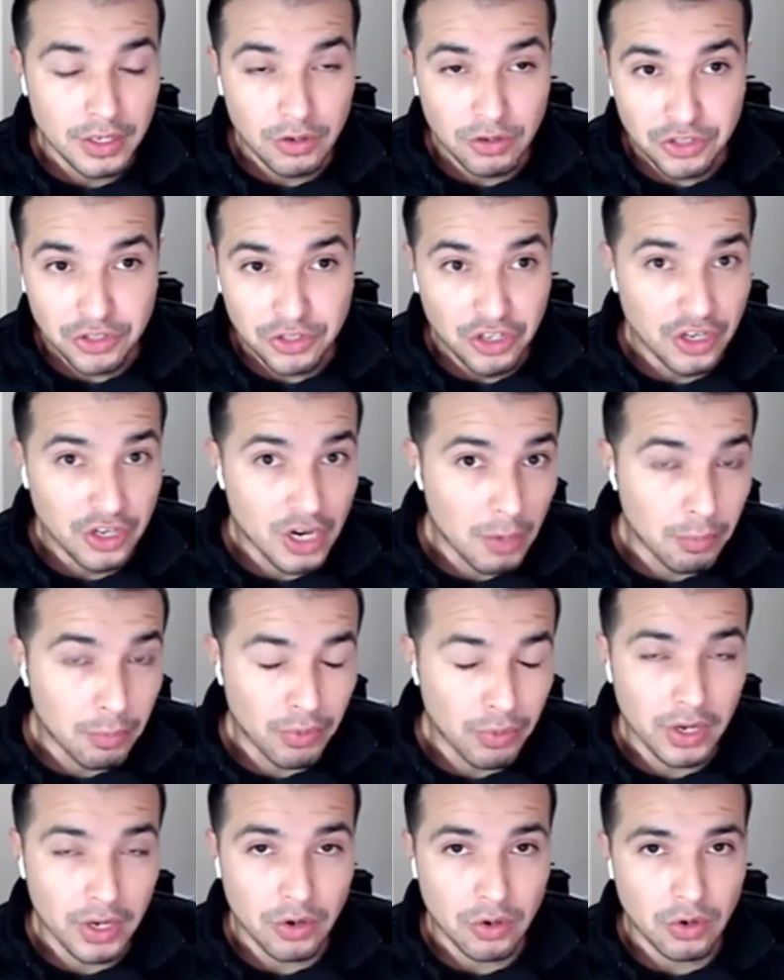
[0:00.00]
good
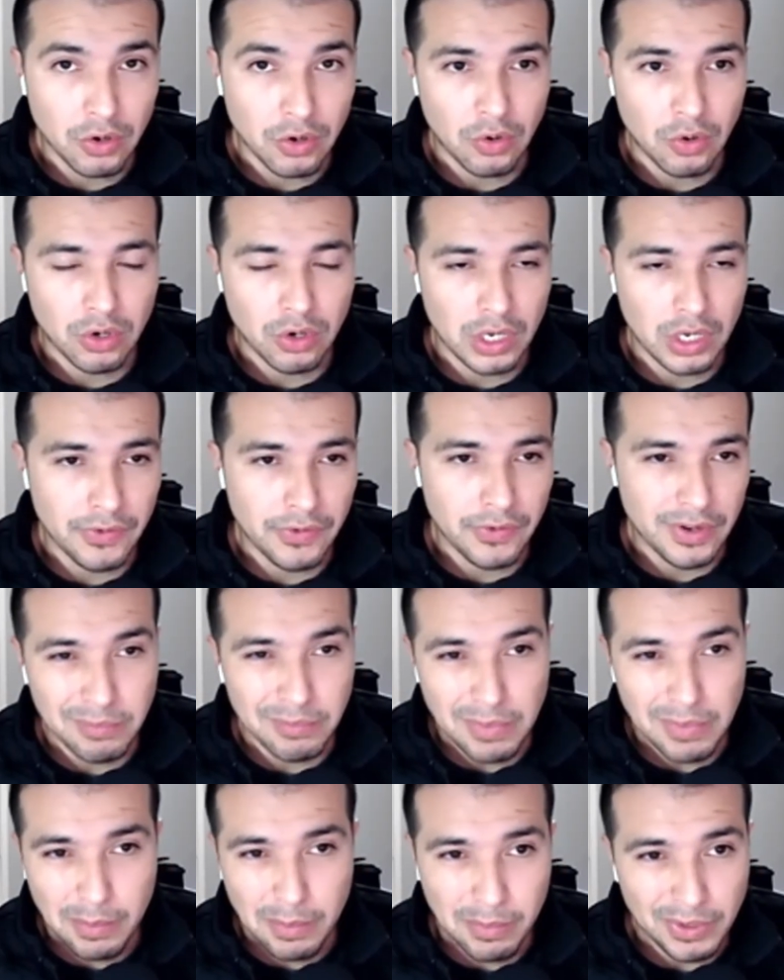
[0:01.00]
operator, or
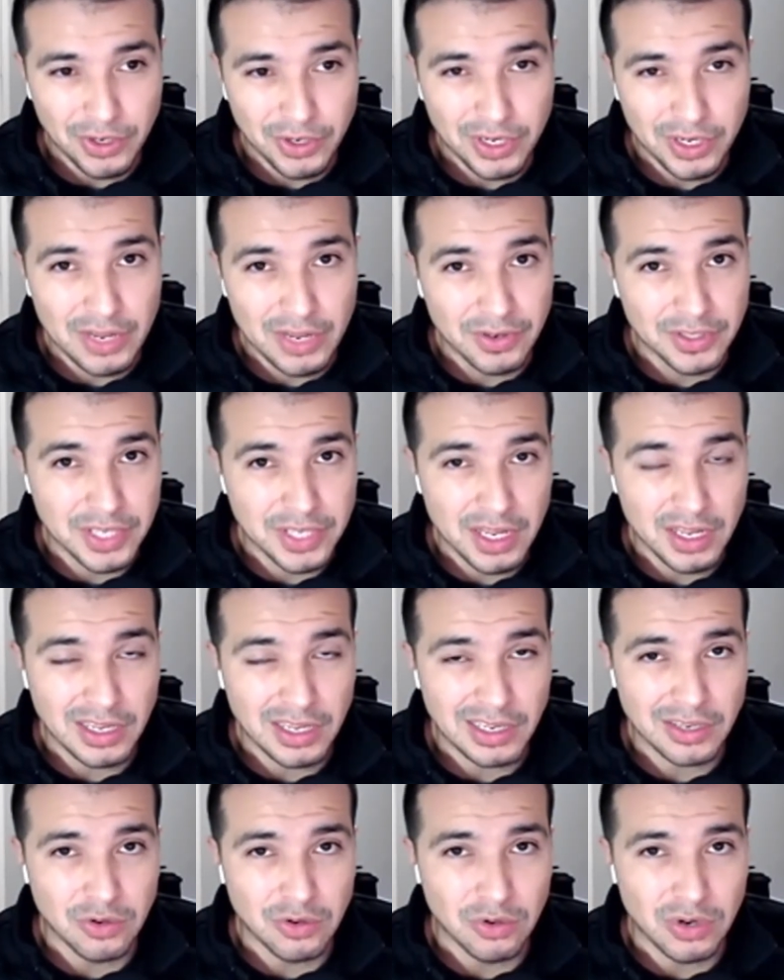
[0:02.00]
even you can even say
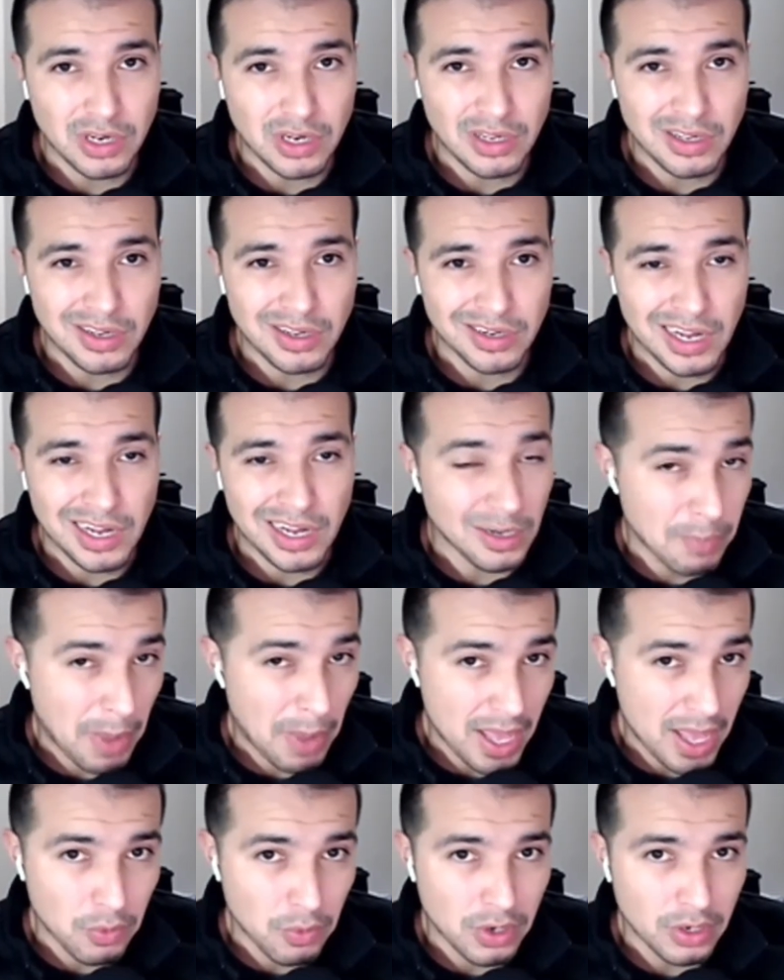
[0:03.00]
a kind of bad
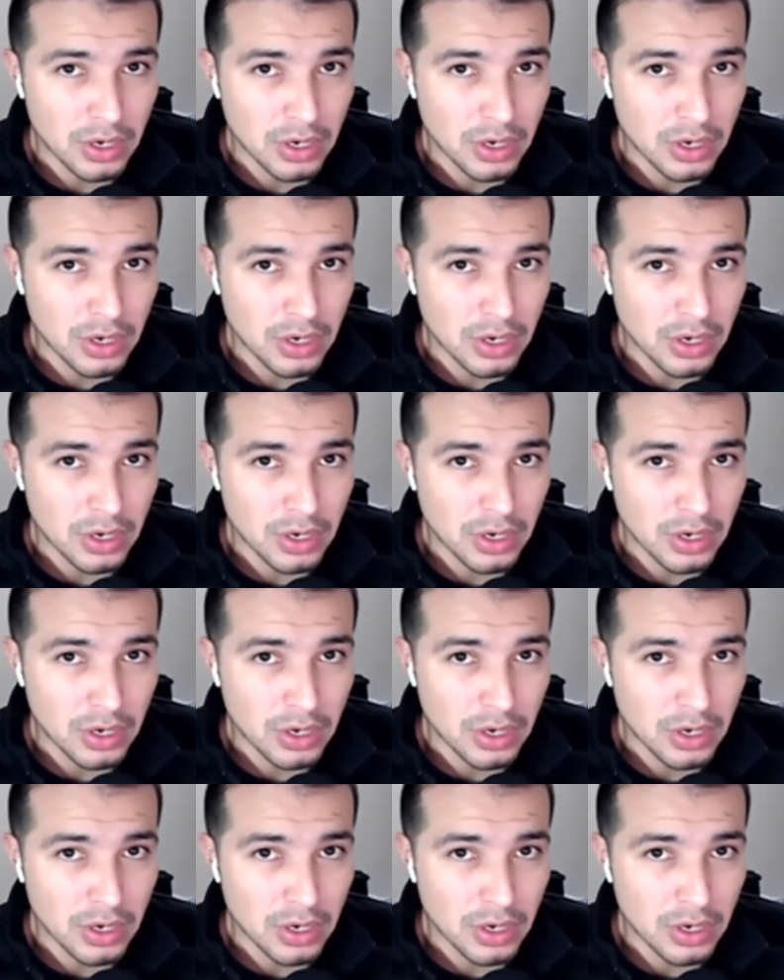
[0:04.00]
one,